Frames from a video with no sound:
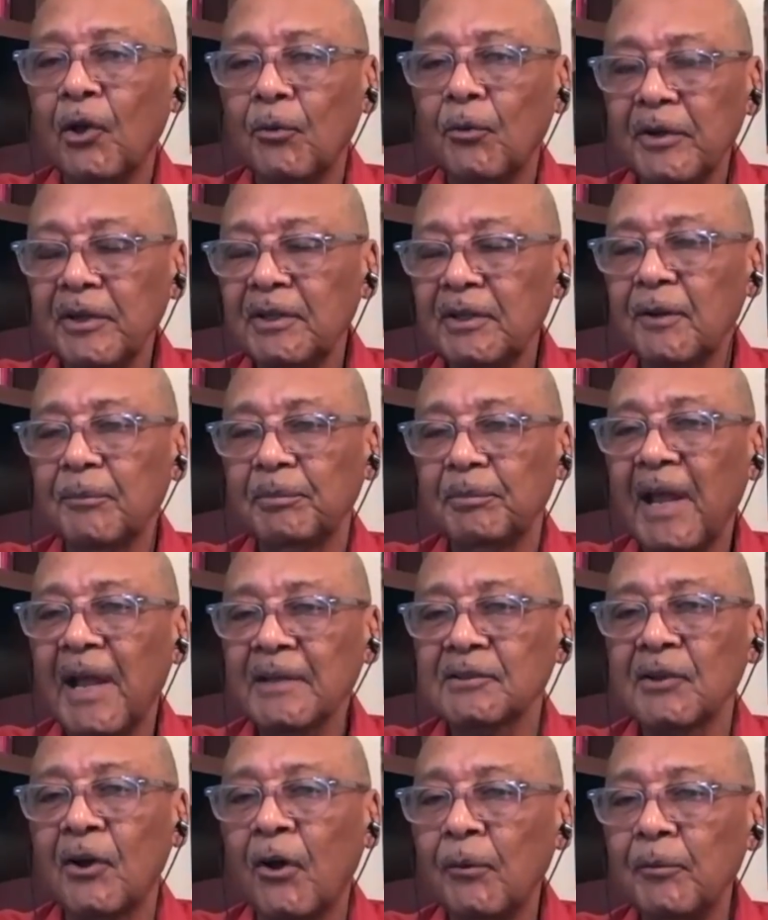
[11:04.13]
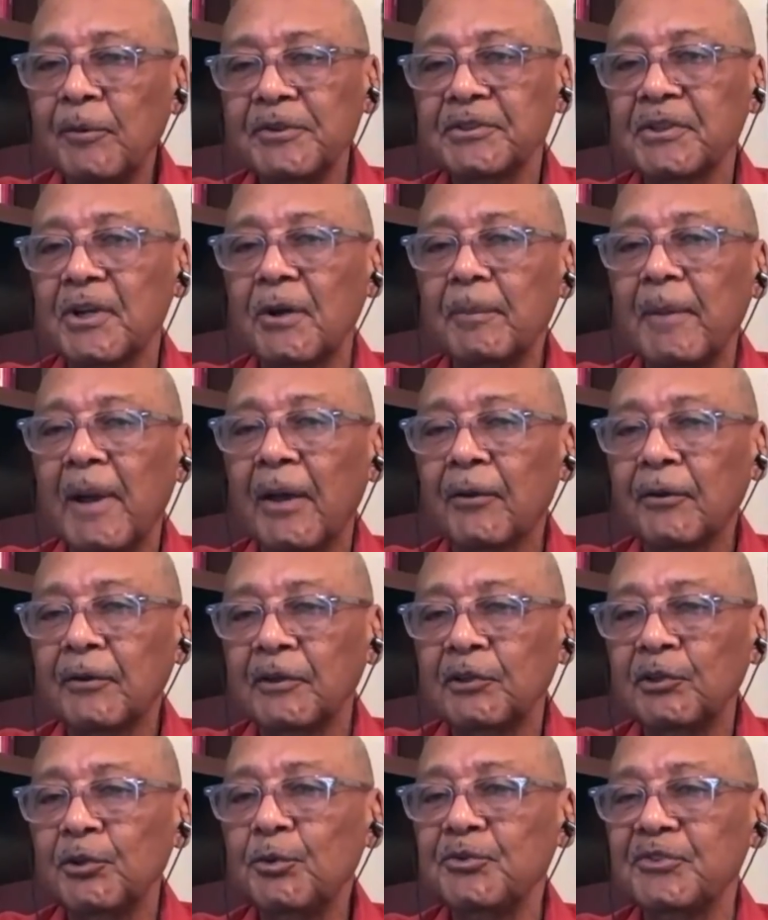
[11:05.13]
low-income Blacks always come out
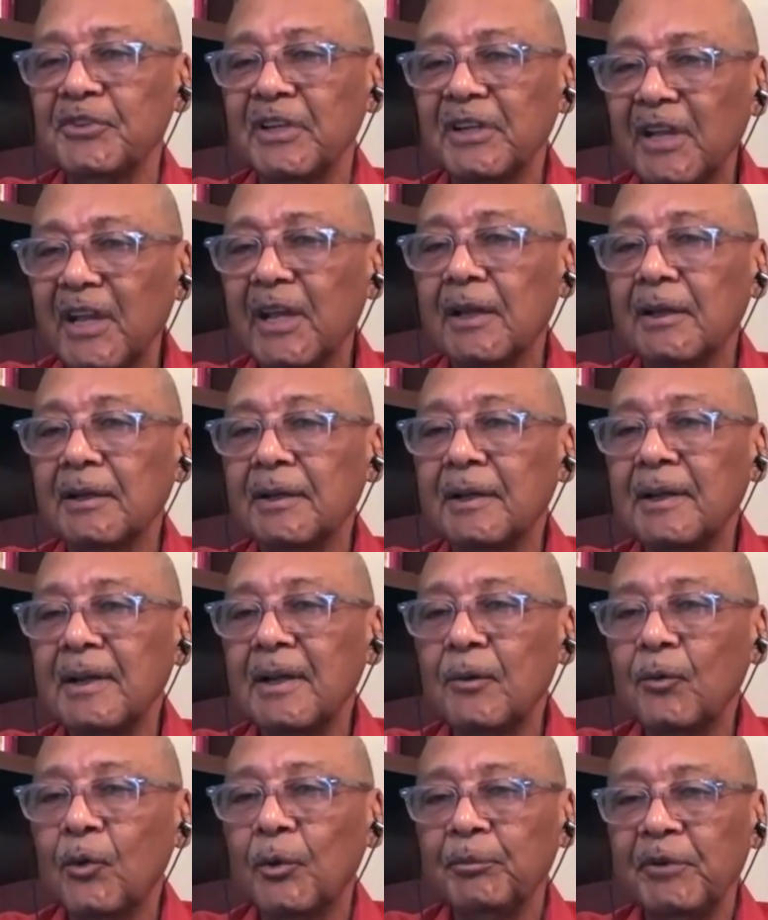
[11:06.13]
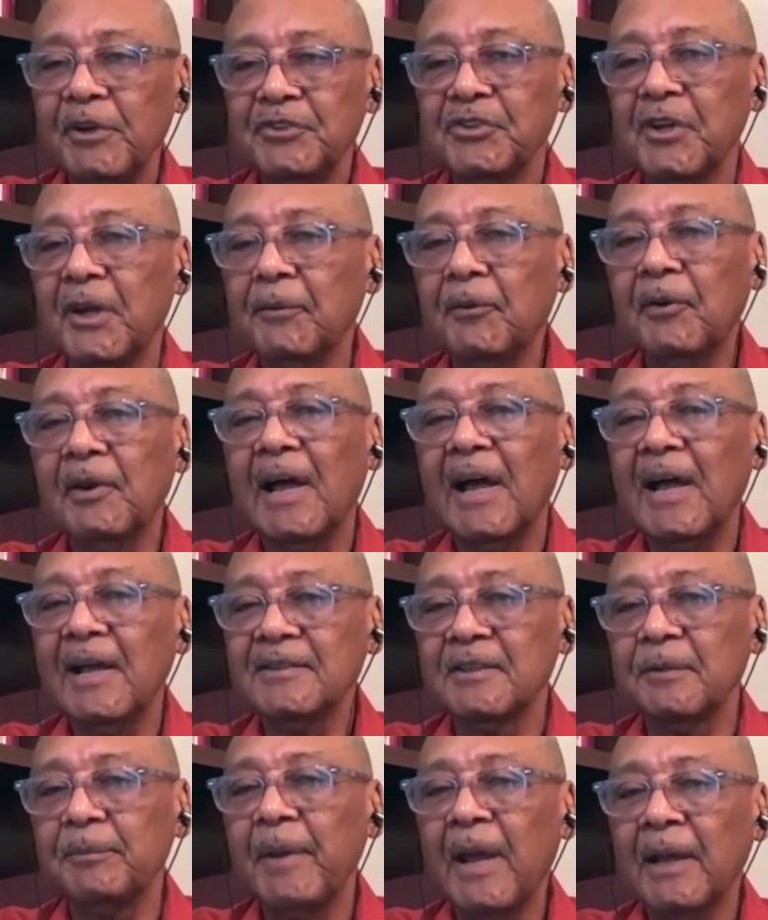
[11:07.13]
on the losing end when we
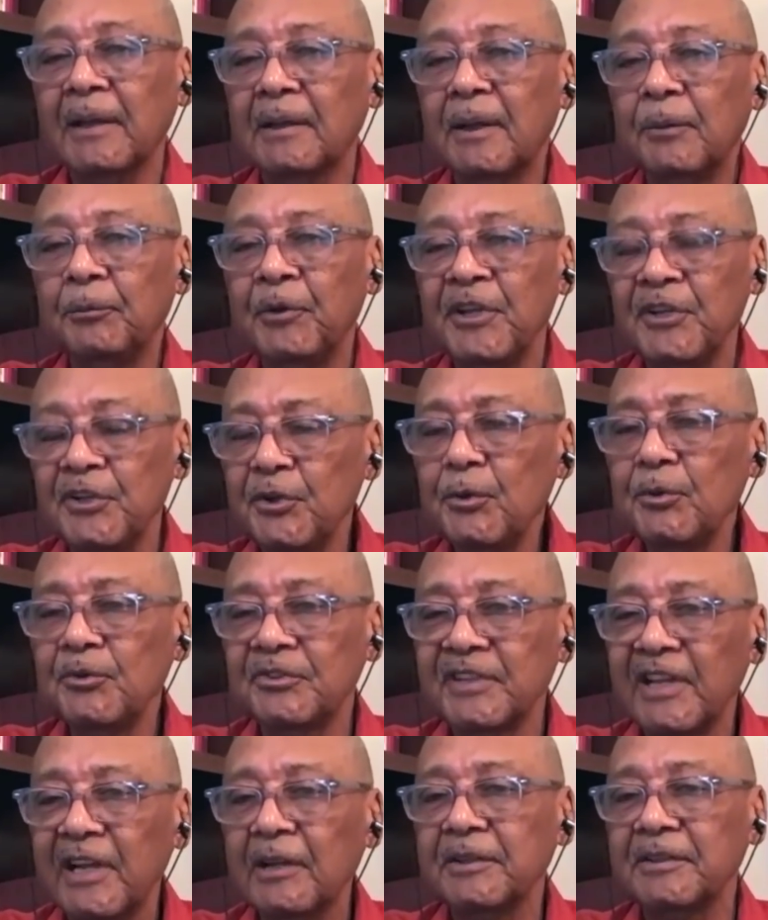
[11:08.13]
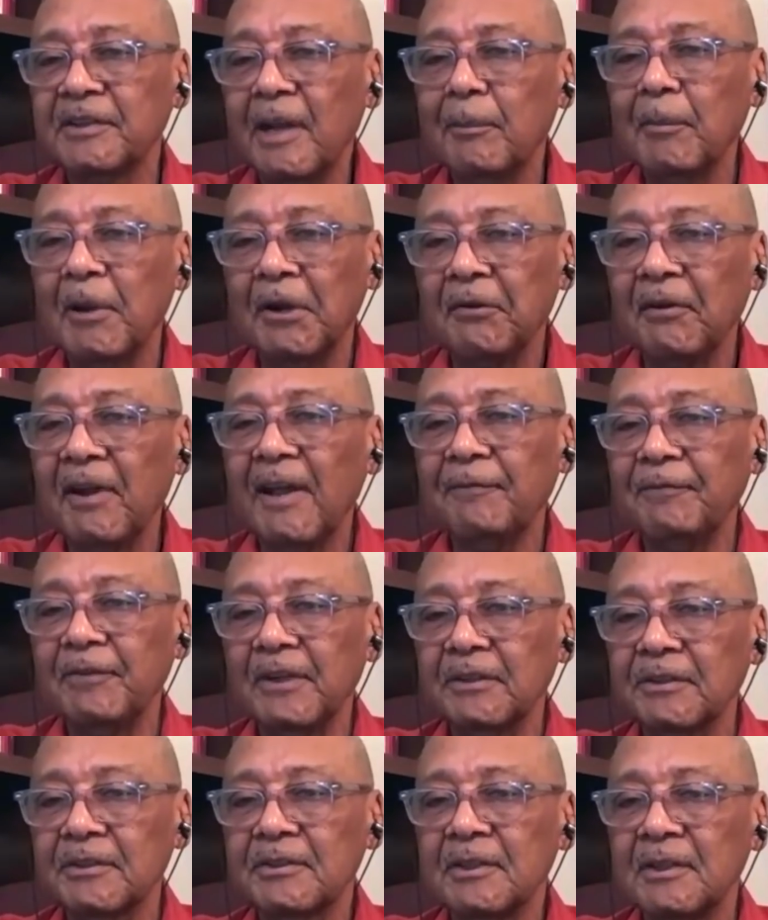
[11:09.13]
generalize it back. We use their
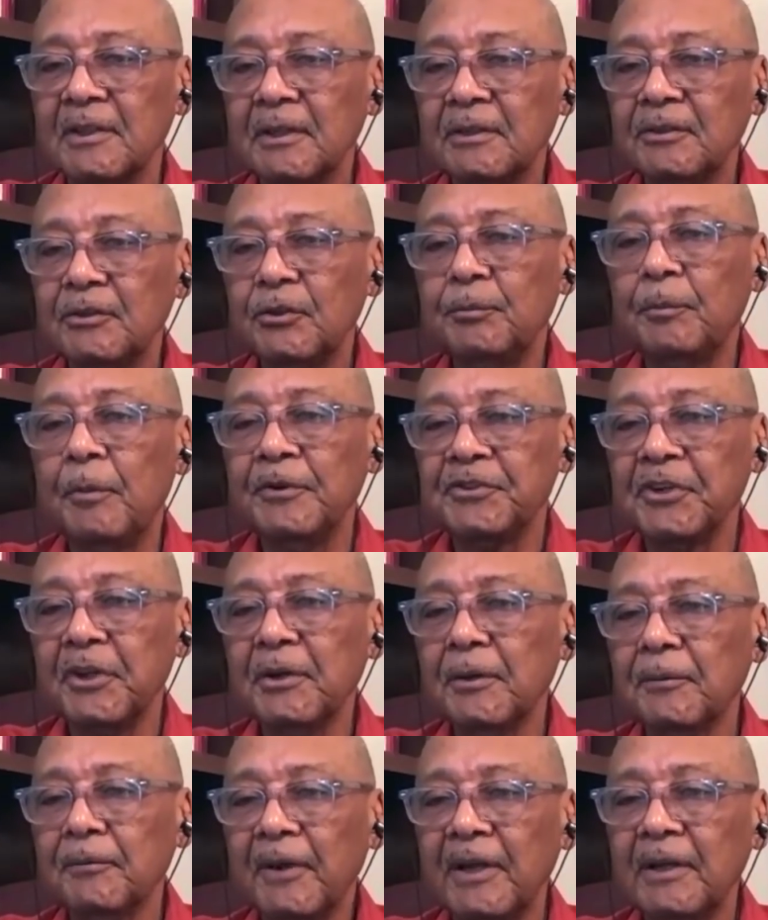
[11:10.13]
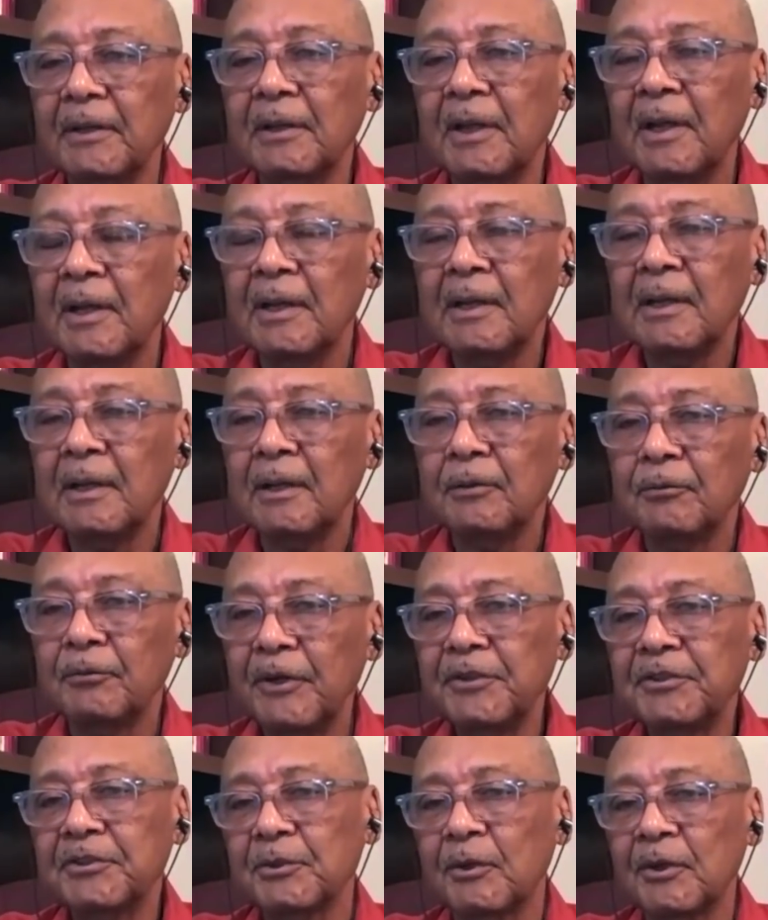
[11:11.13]
demographics to generate
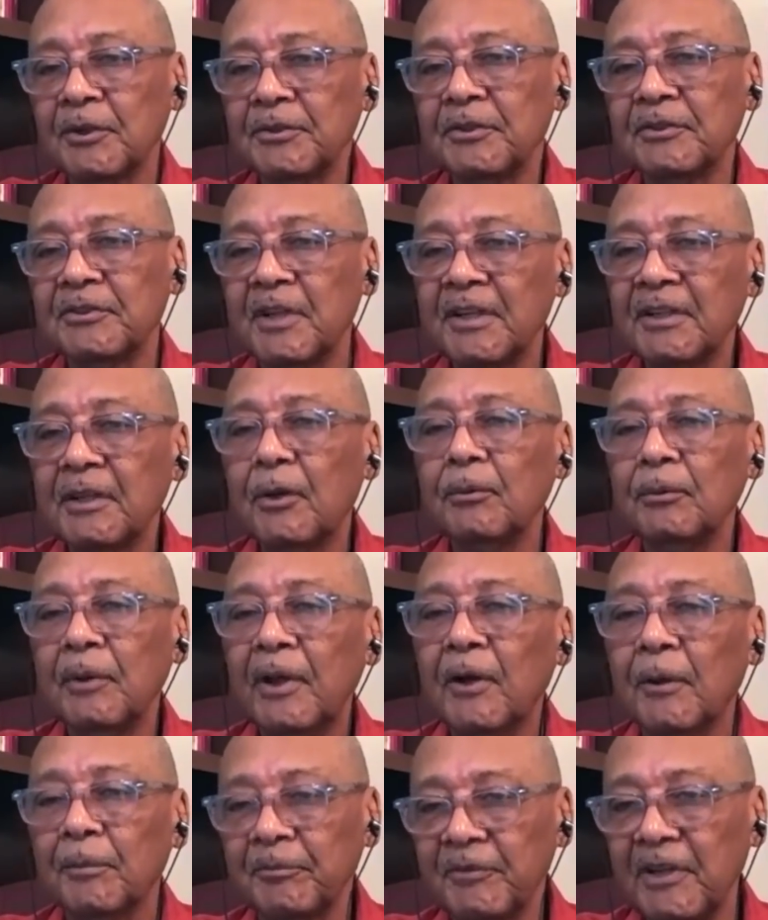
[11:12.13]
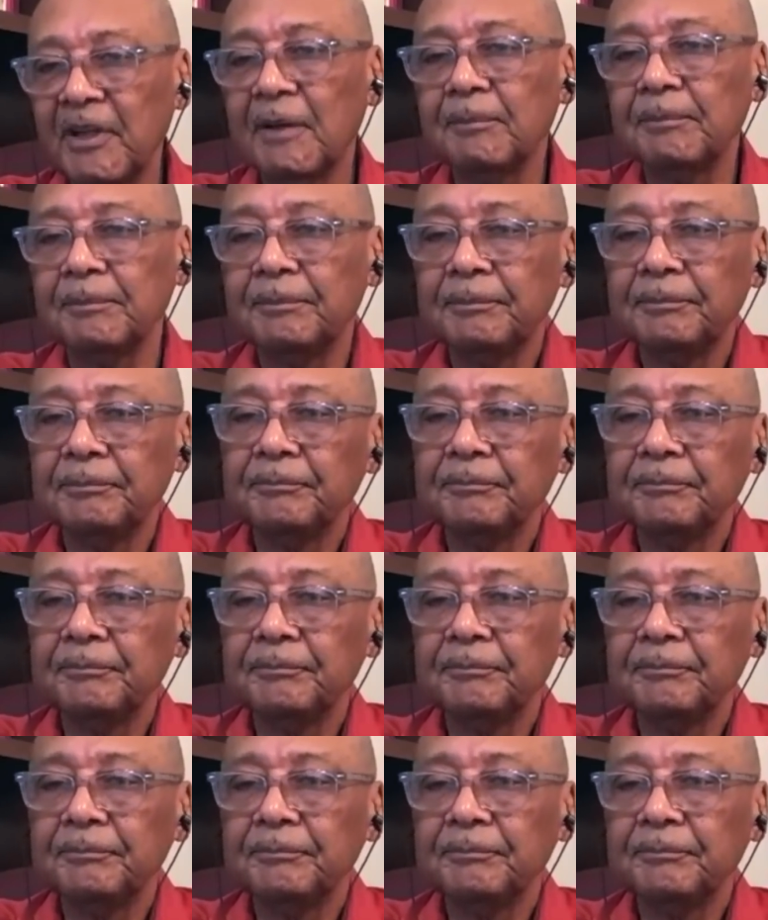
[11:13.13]
resources that don't help them.